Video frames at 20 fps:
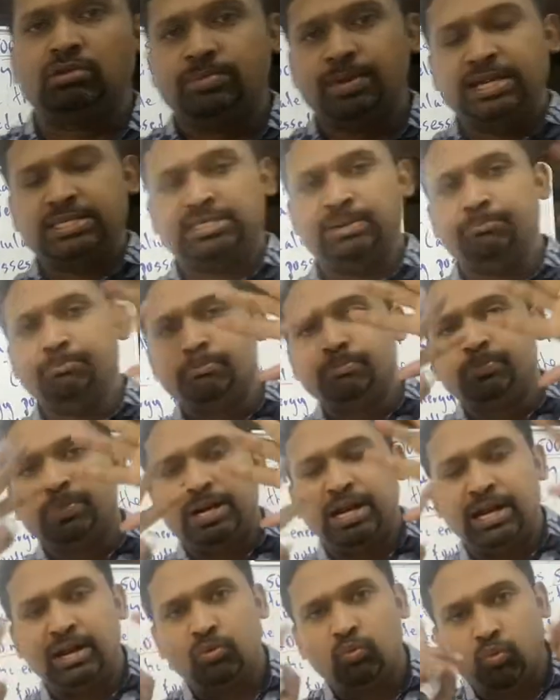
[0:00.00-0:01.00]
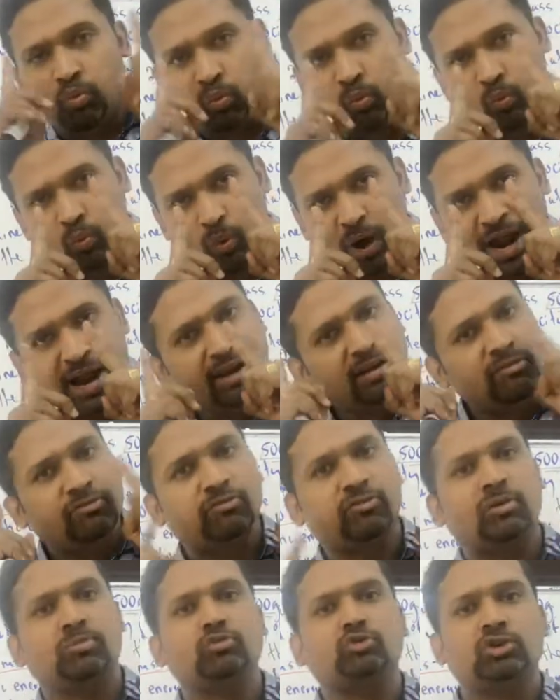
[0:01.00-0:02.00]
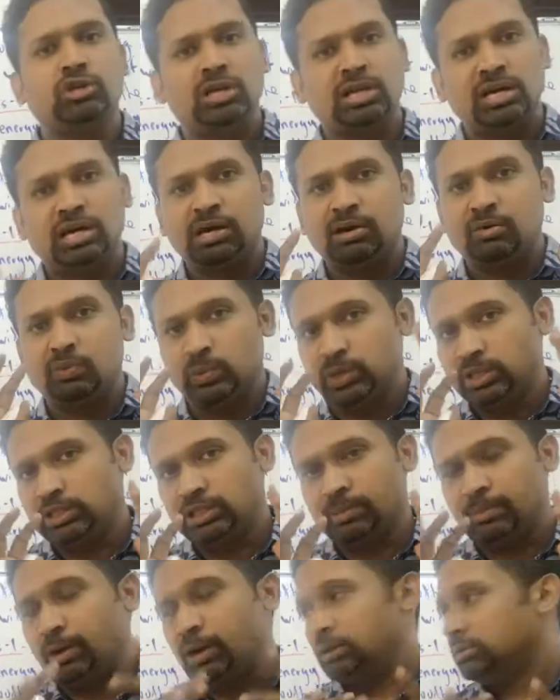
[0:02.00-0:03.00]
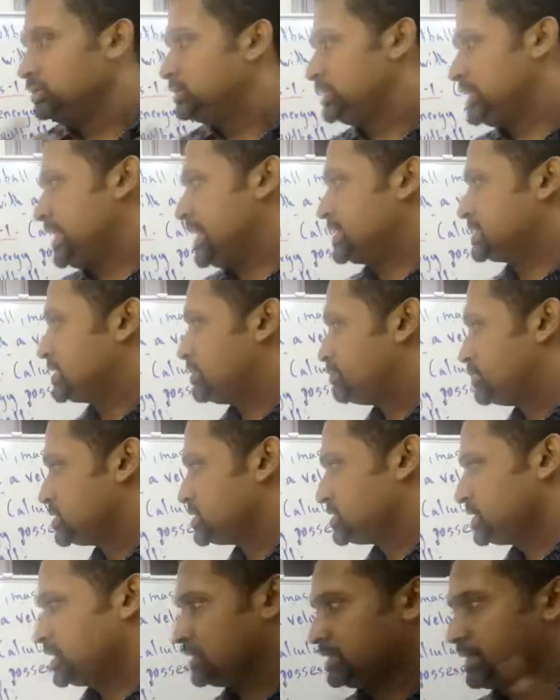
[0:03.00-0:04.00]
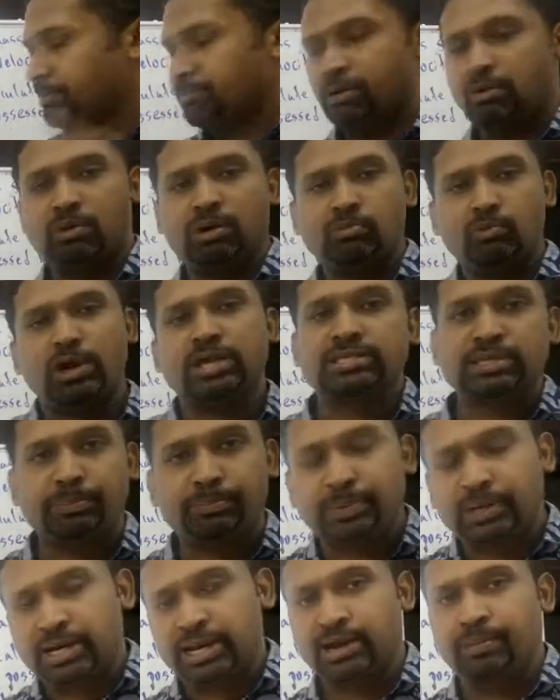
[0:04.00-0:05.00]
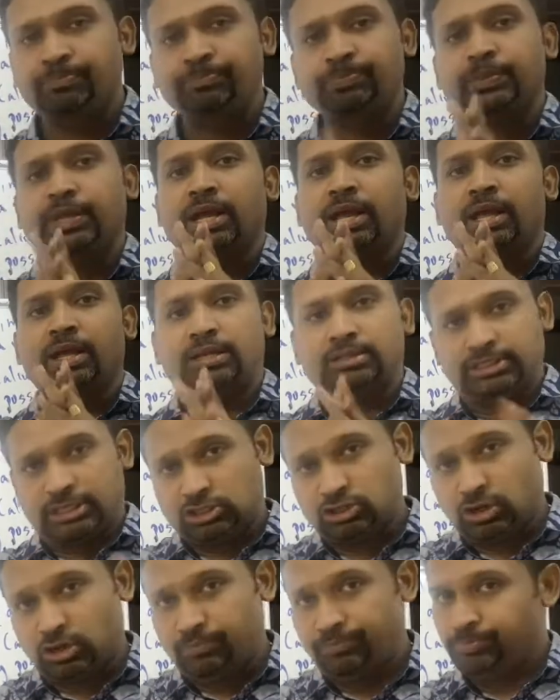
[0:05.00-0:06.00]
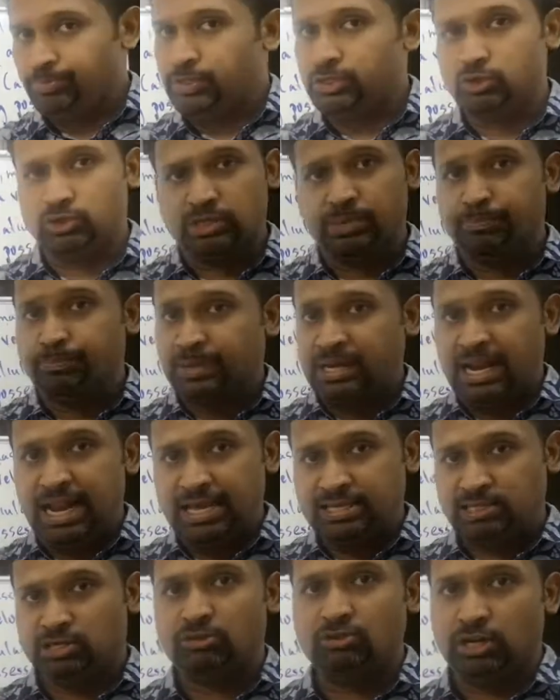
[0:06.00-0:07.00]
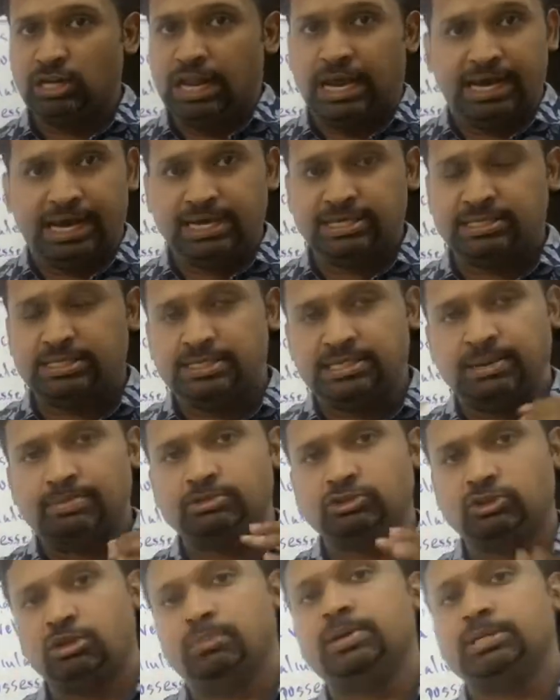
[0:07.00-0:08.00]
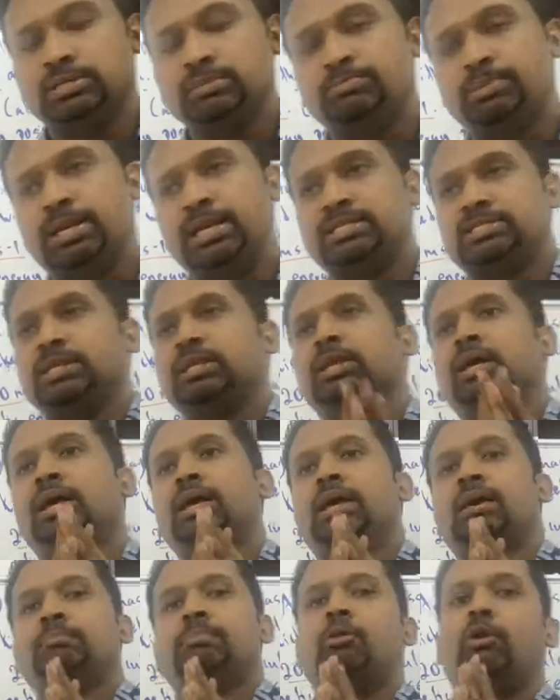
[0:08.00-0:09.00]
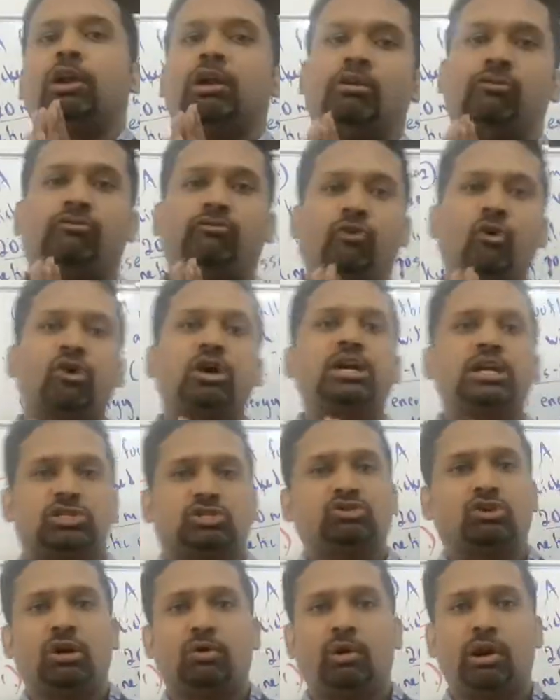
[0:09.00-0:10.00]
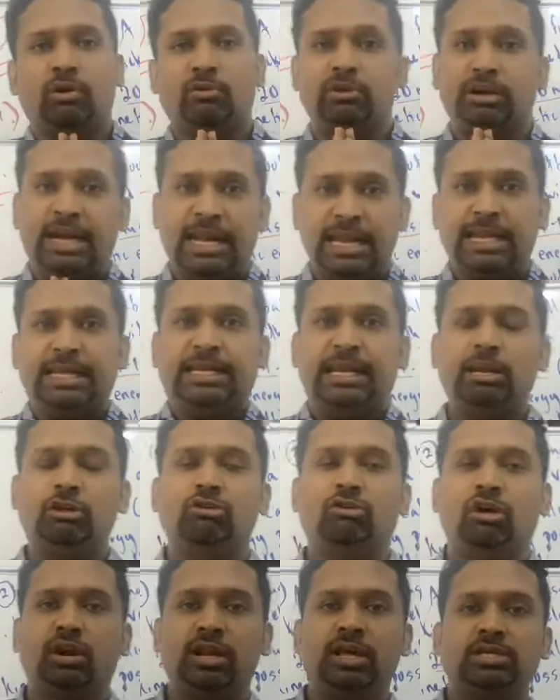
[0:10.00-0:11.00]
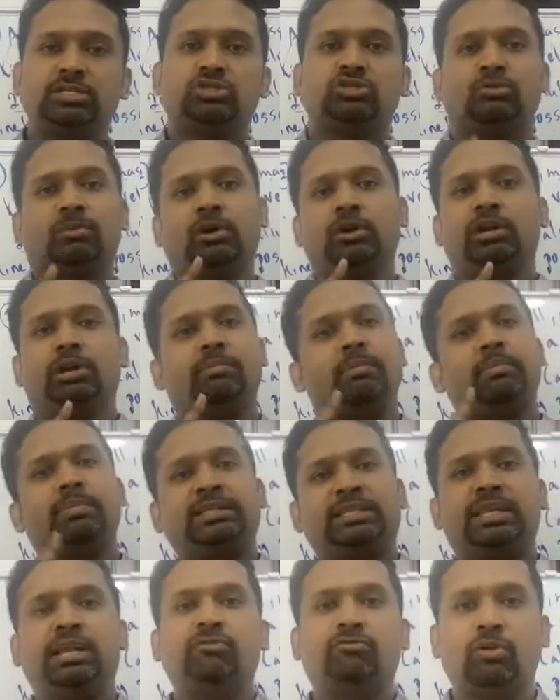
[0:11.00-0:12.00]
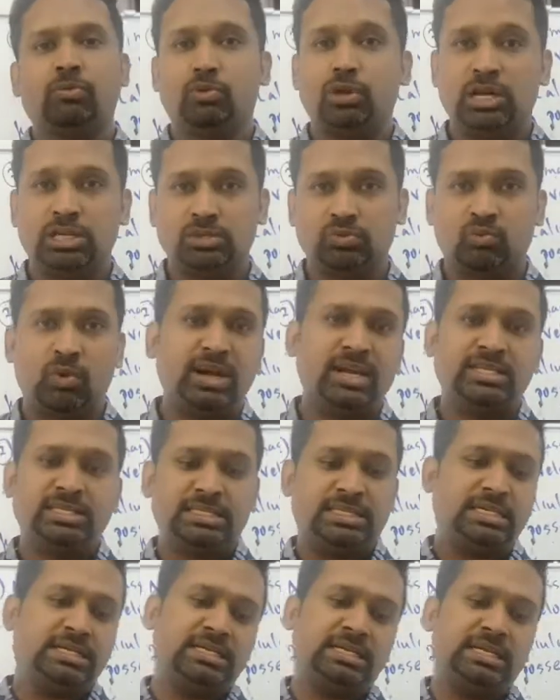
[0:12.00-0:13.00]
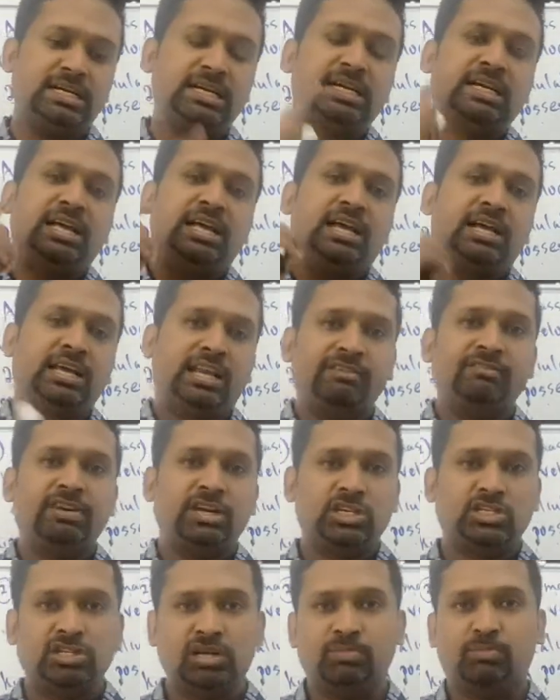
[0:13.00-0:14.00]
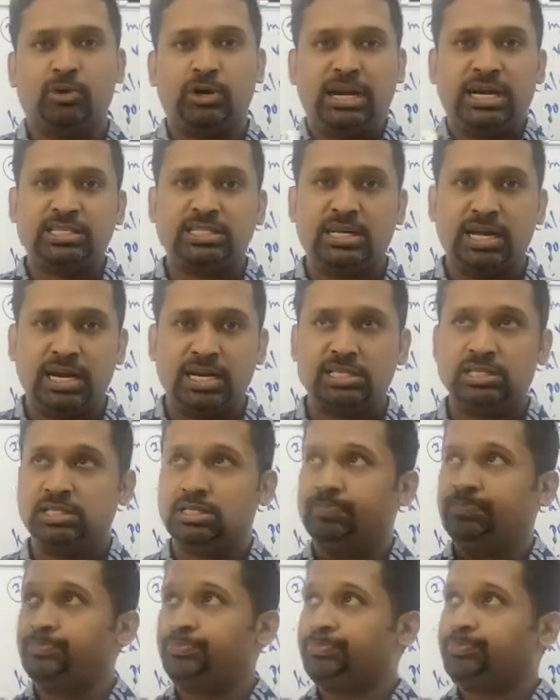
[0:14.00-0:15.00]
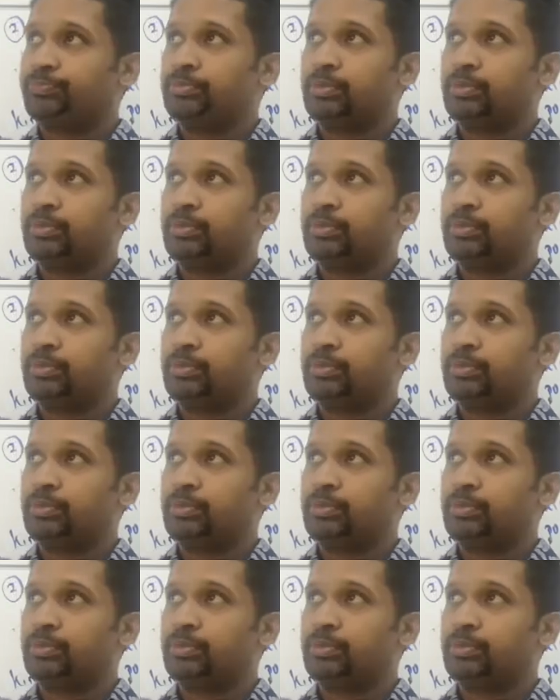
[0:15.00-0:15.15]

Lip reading: will be a simple one formula with about 3 examples here, tapa one more example there. That's all. So simple lesson. Now guys, this time is going to be a simple lesson. But what I want to focus on, what I want to really tell you on is, you got to remember 3 formulas. One is the gravitational potential energy,